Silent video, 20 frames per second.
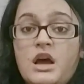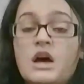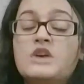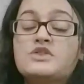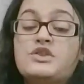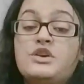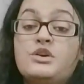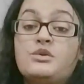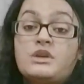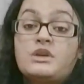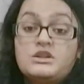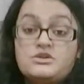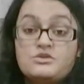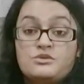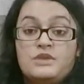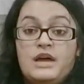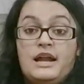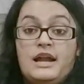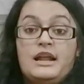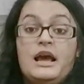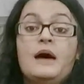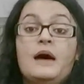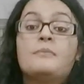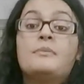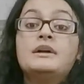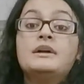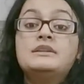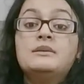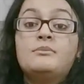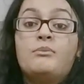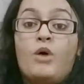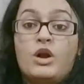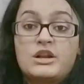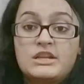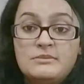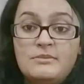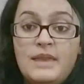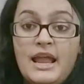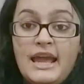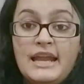So you can do that. But the
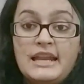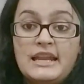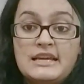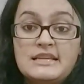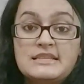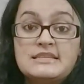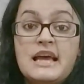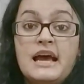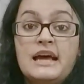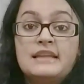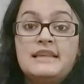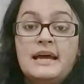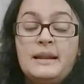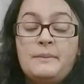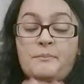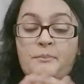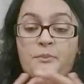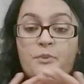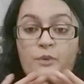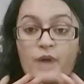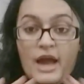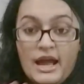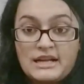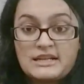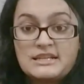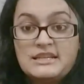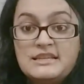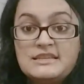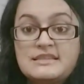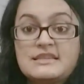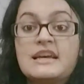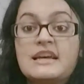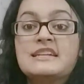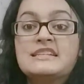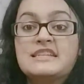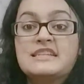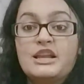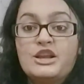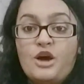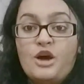bottom line is that practice
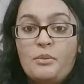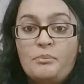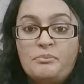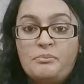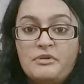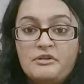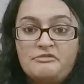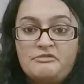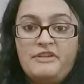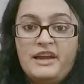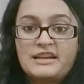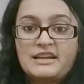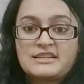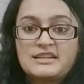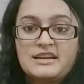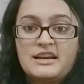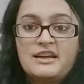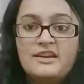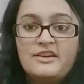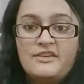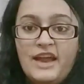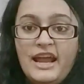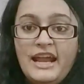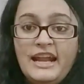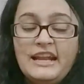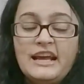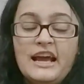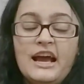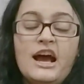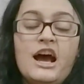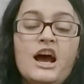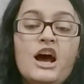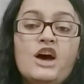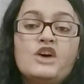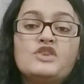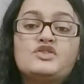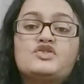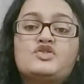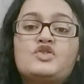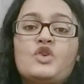till you're perfect, right?
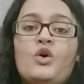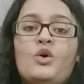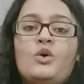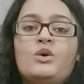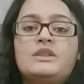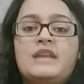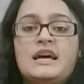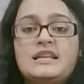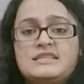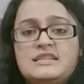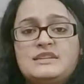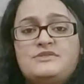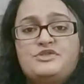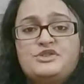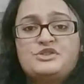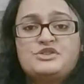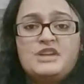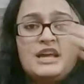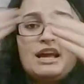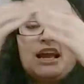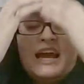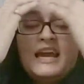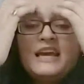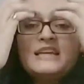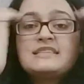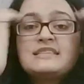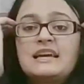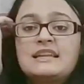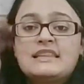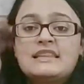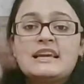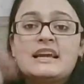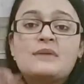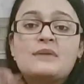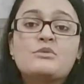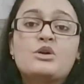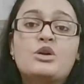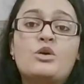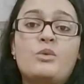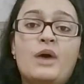So that's it for today, guys. I think I'm
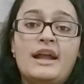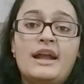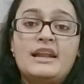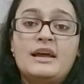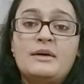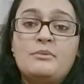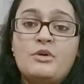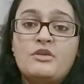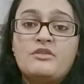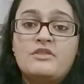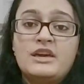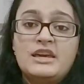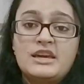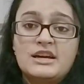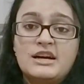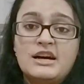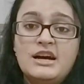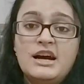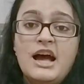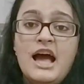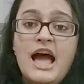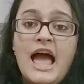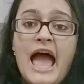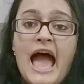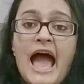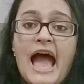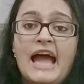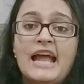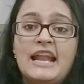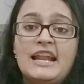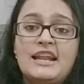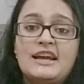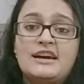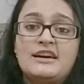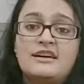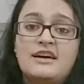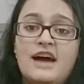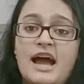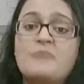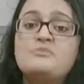going to wind up over here, and
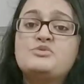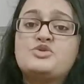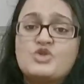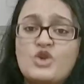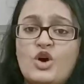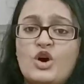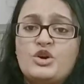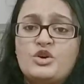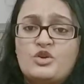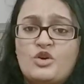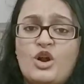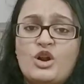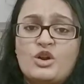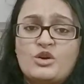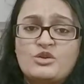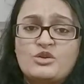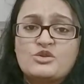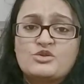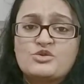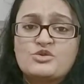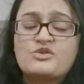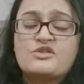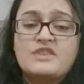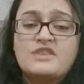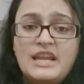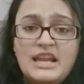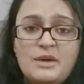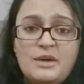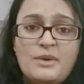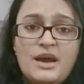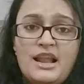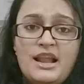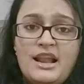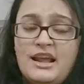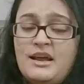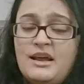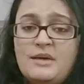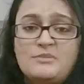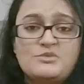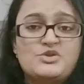I'm sure you're all going to do really well,
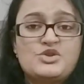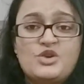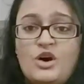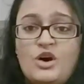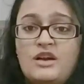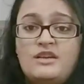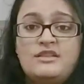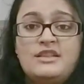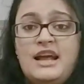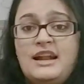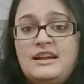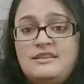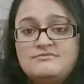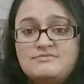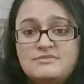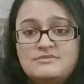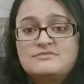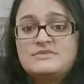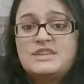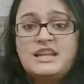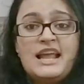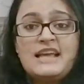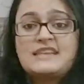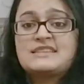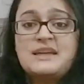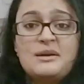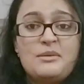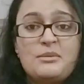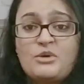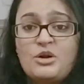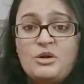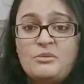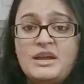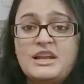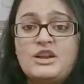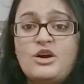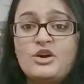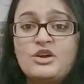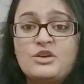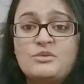and I'm sure that the next time I'm going
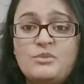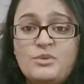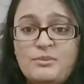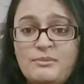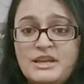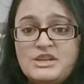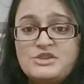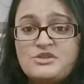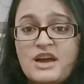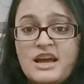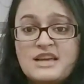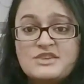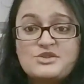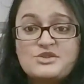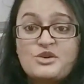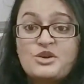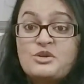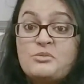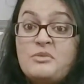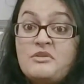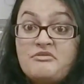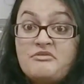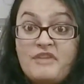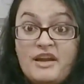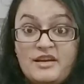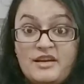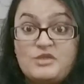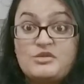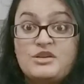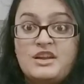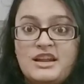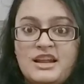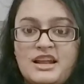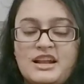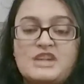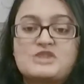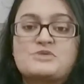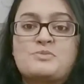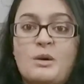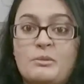to meet you guys, you're going to be very good in
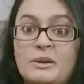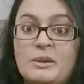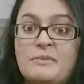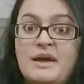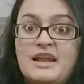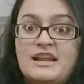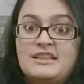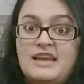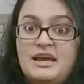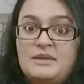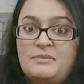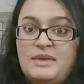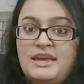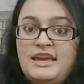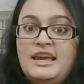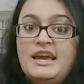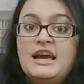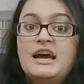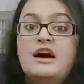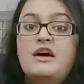English, probably better than me.